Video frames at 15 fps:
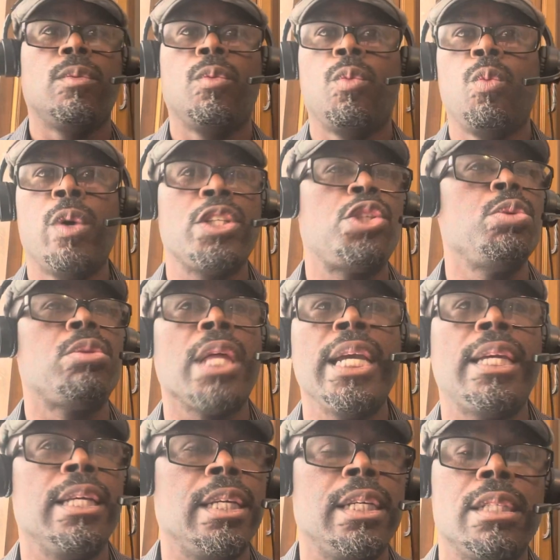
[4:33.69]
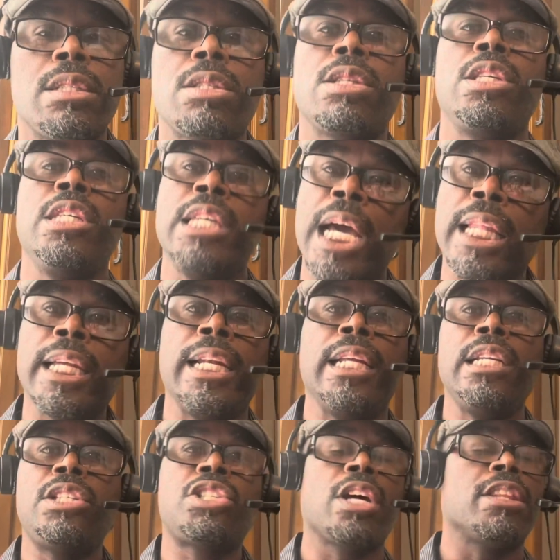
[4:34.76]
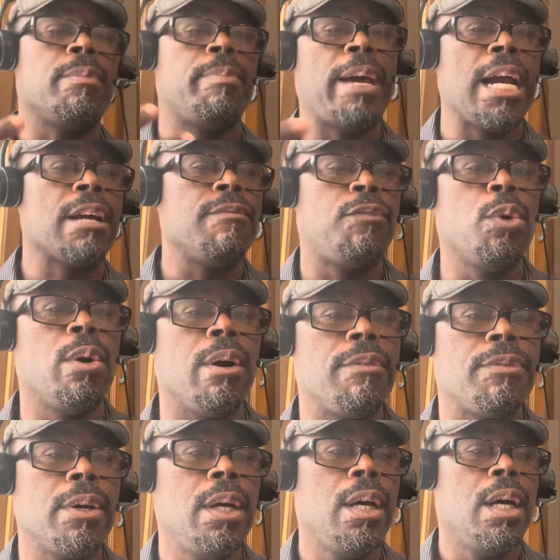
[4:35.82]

what you think it is, yelling at each other back and forth.